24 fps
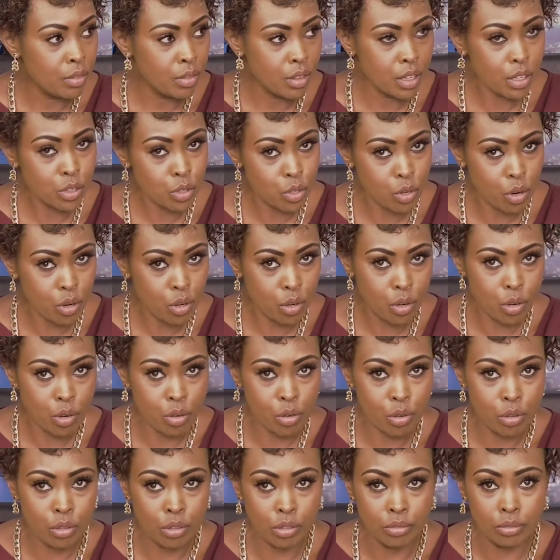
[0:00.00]
things don't
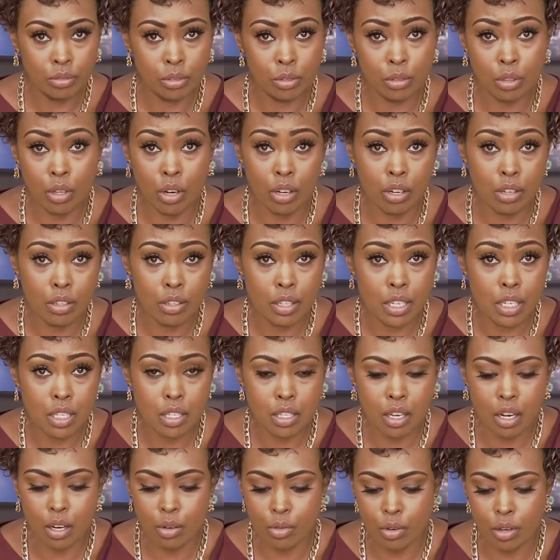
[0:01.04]
go wrong, they
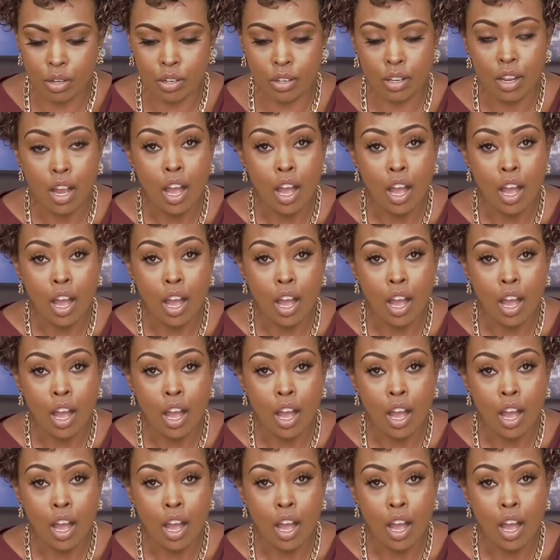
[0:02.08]
start wrong.